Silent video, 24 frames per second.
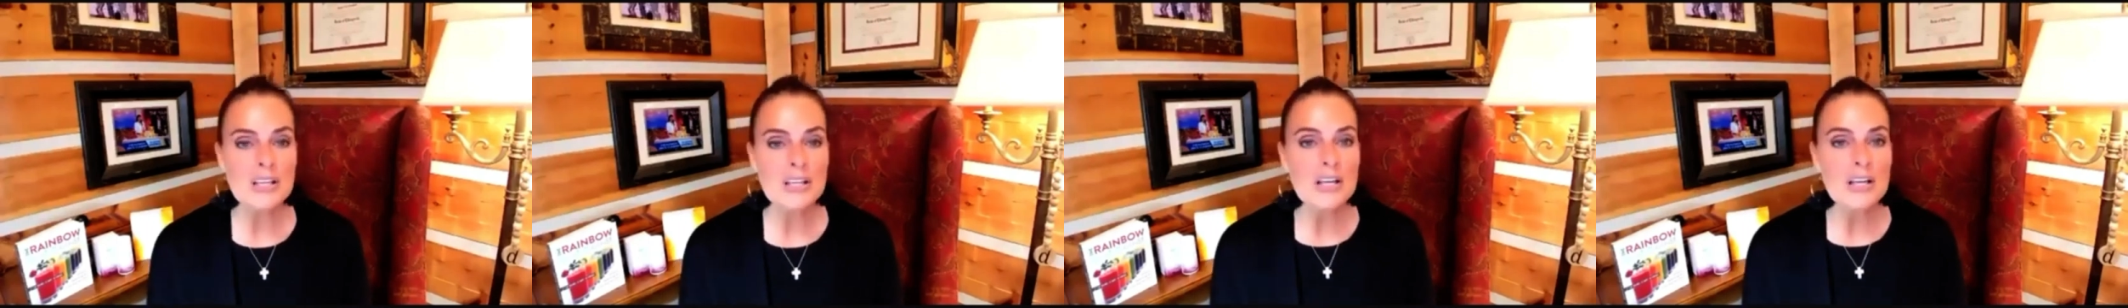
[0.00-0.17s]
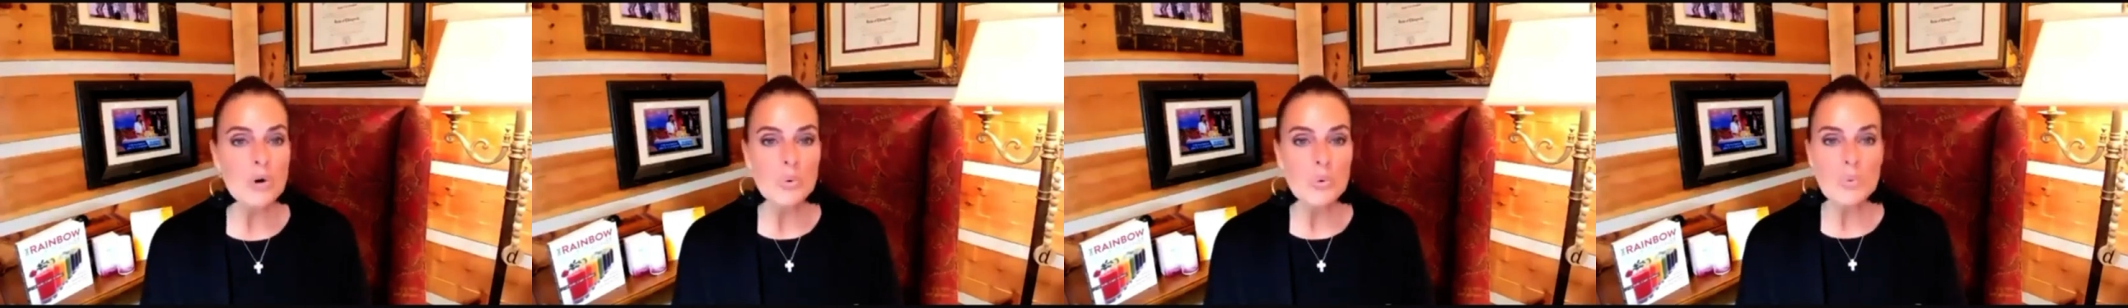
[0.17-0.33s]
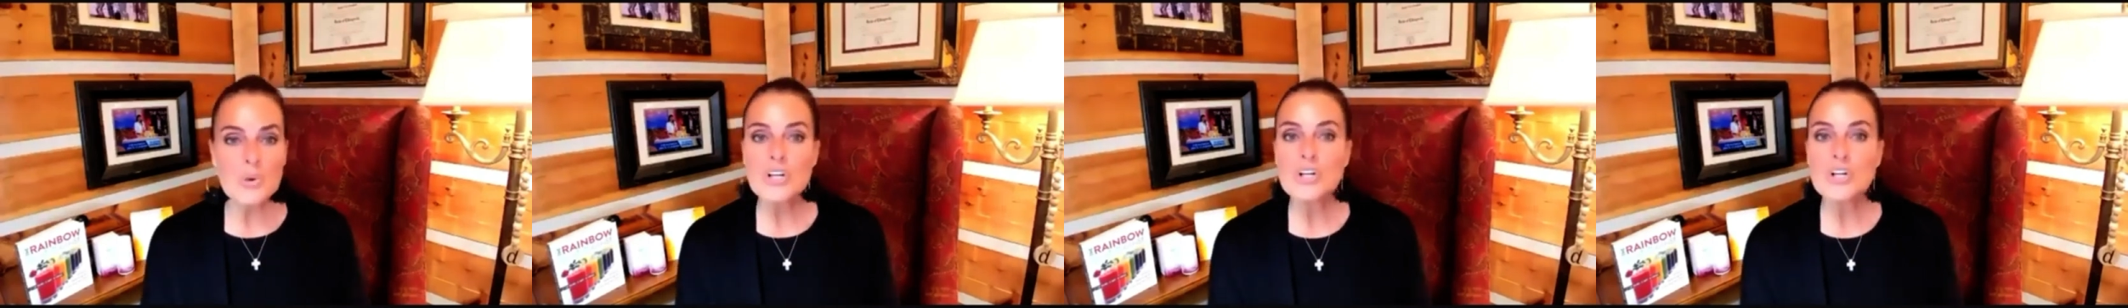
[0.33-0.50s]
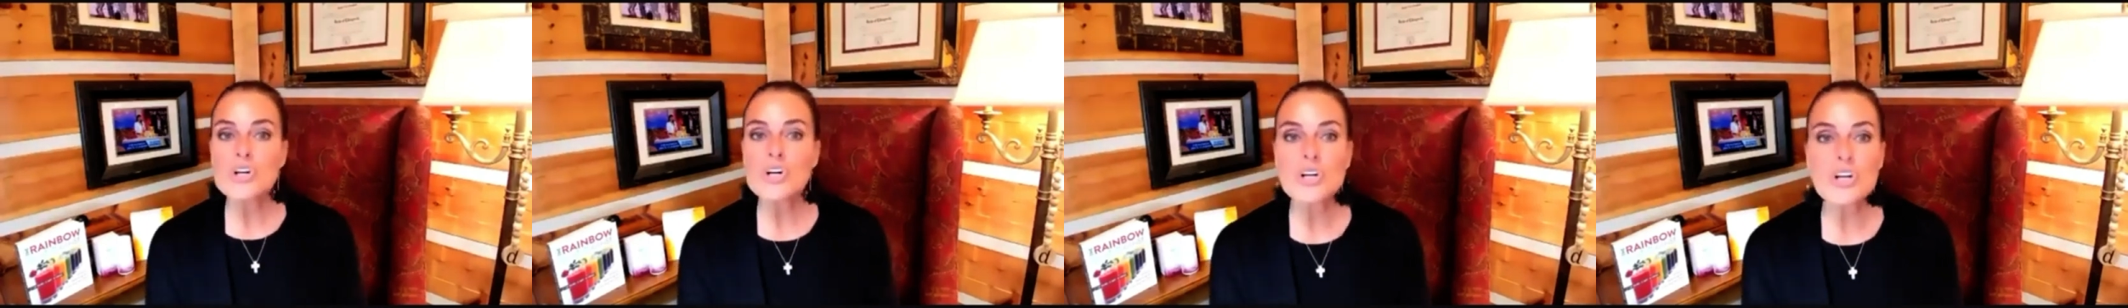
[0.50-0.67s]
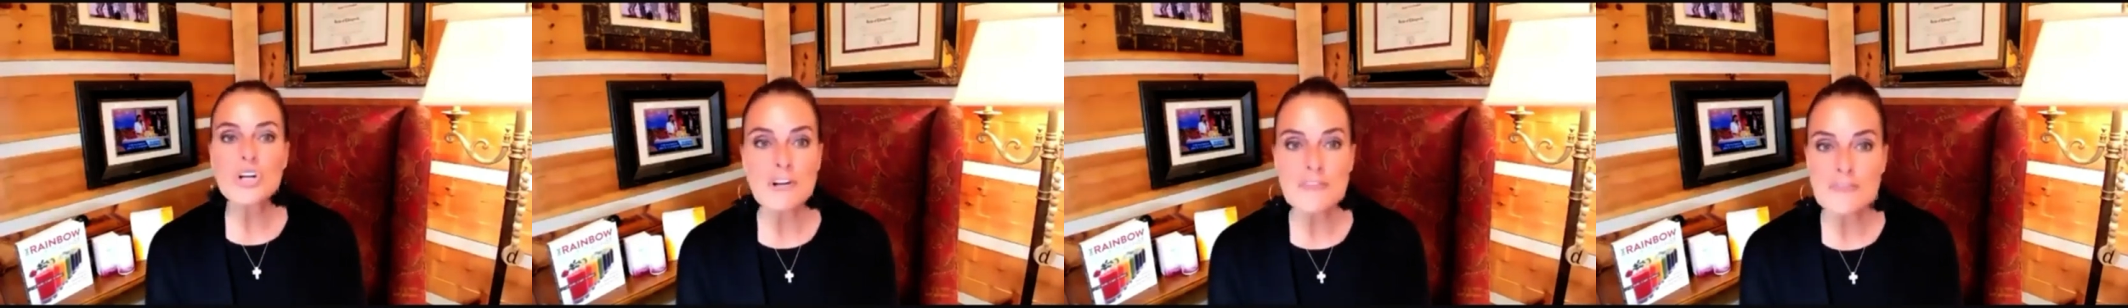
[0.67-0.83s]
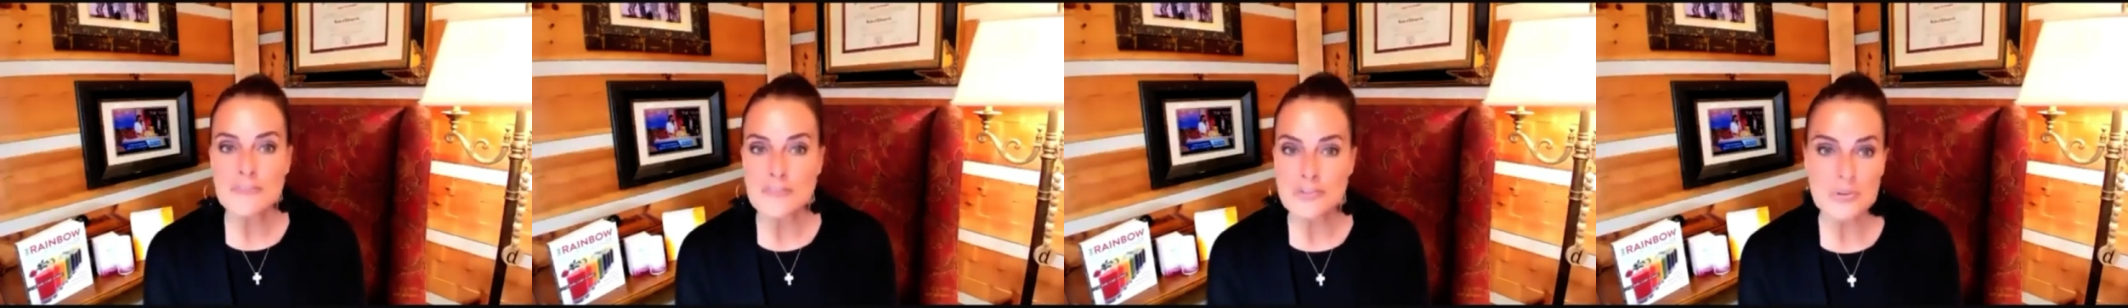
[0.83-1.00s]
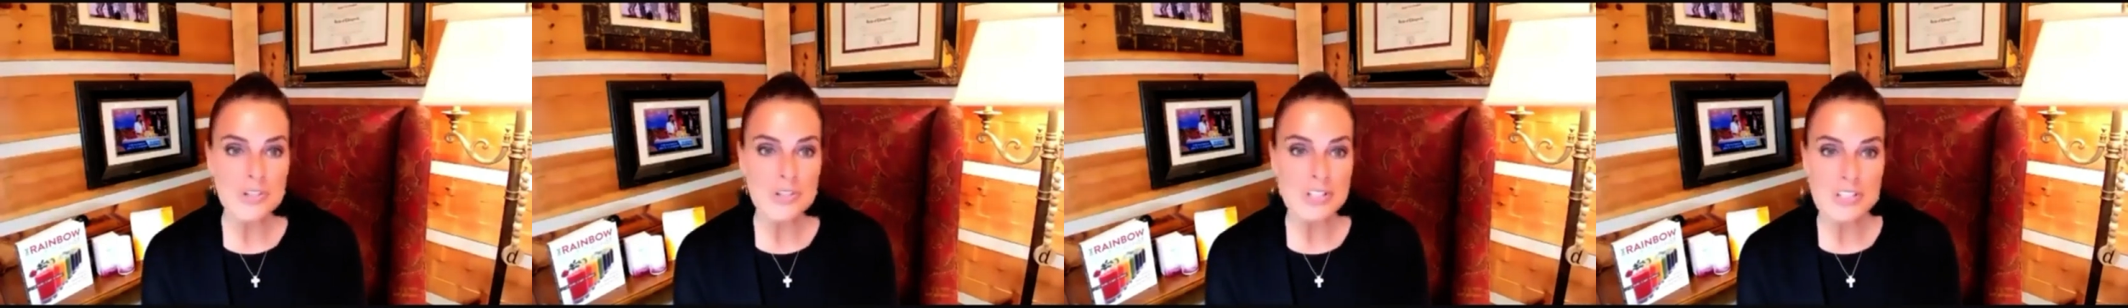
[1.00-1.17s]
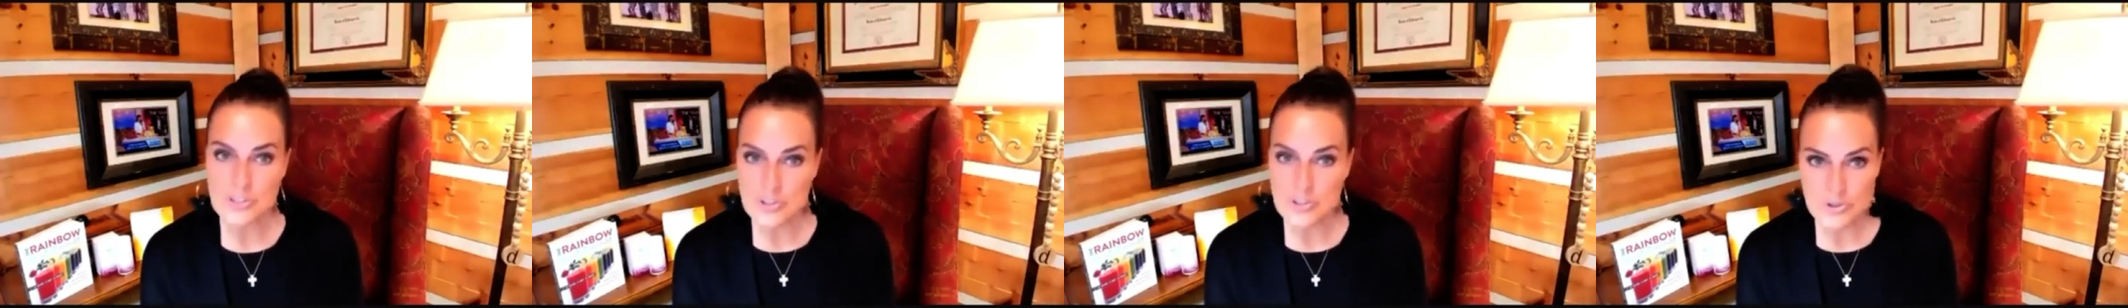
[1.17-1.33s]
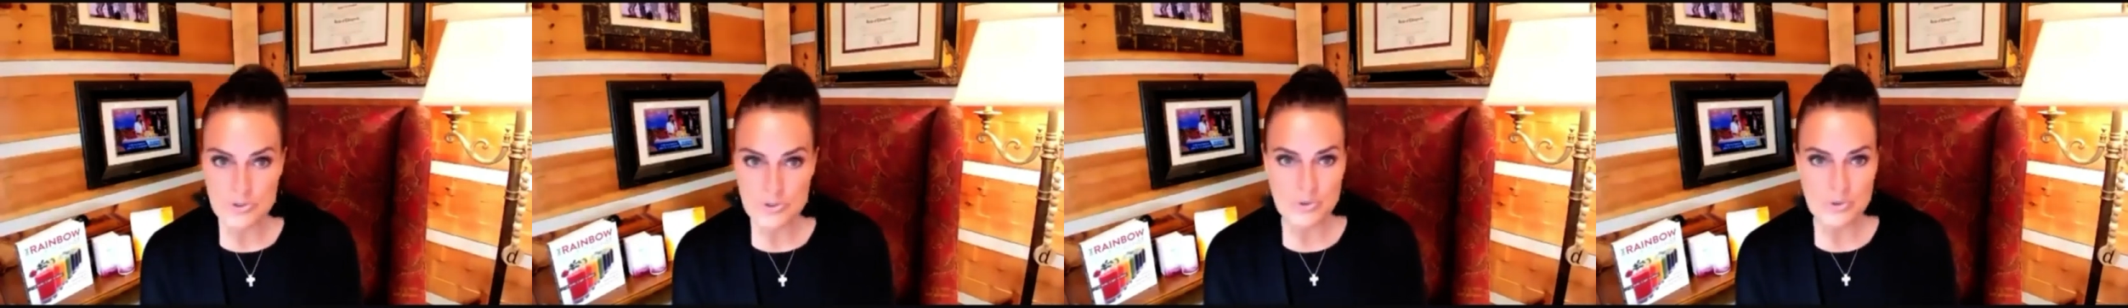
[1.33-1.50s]
We cook our food and
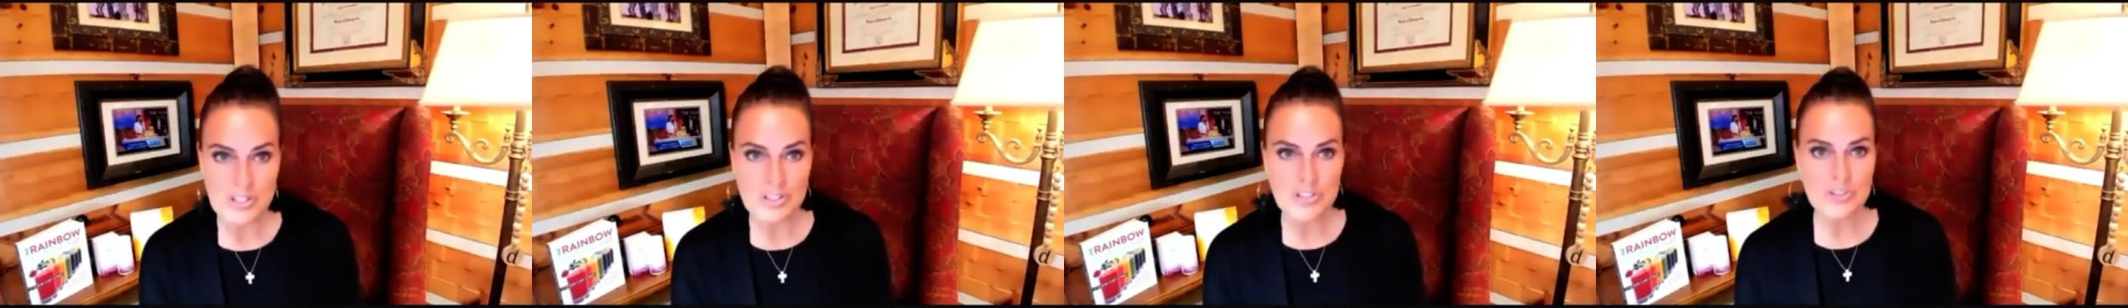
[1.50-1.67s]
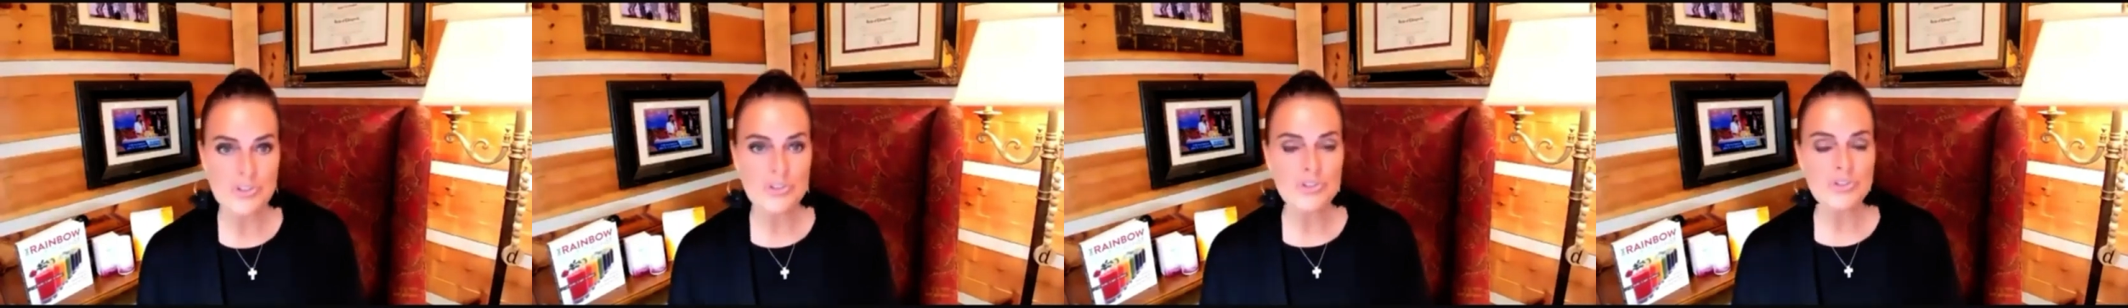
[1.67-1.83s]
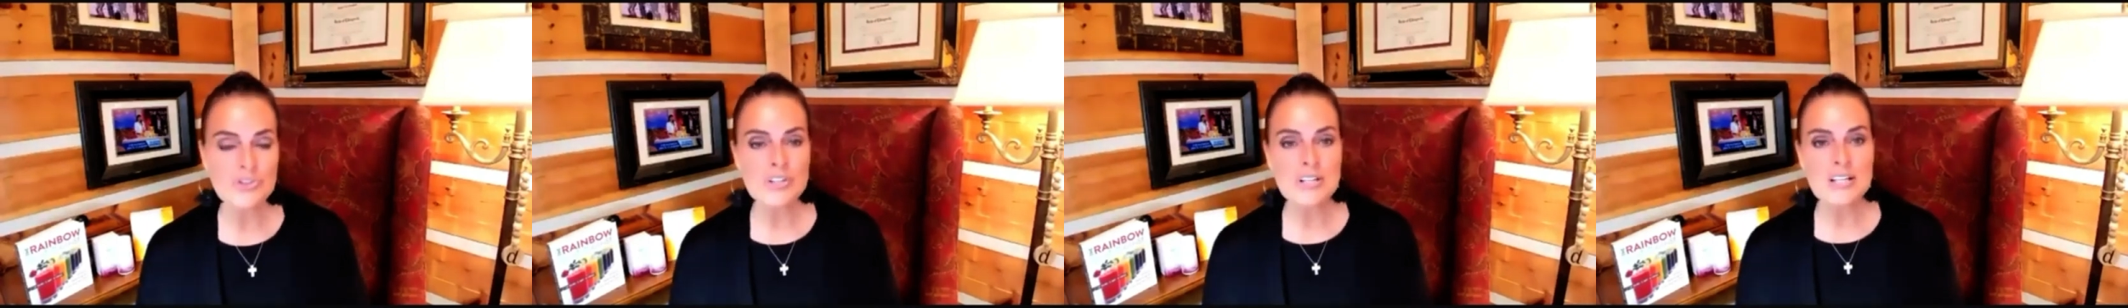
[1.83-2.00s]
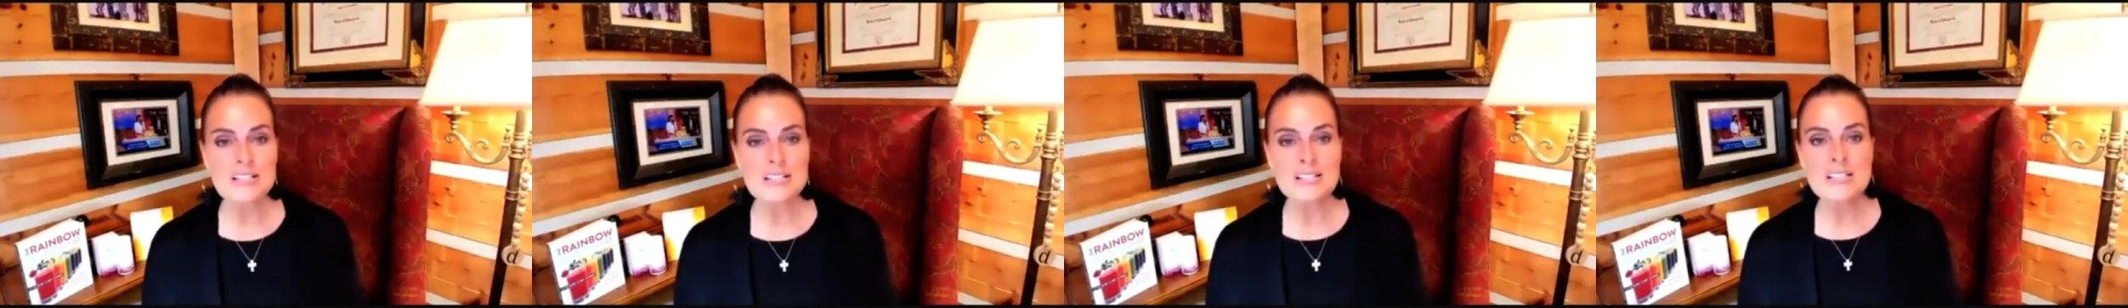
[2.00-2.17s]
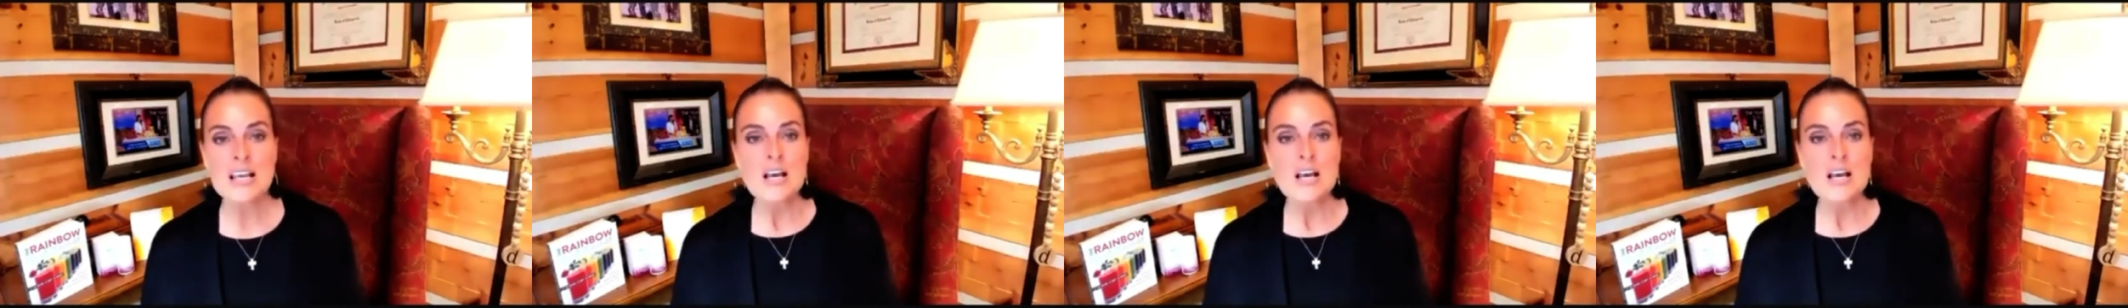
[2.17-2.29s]
destroy nutrients.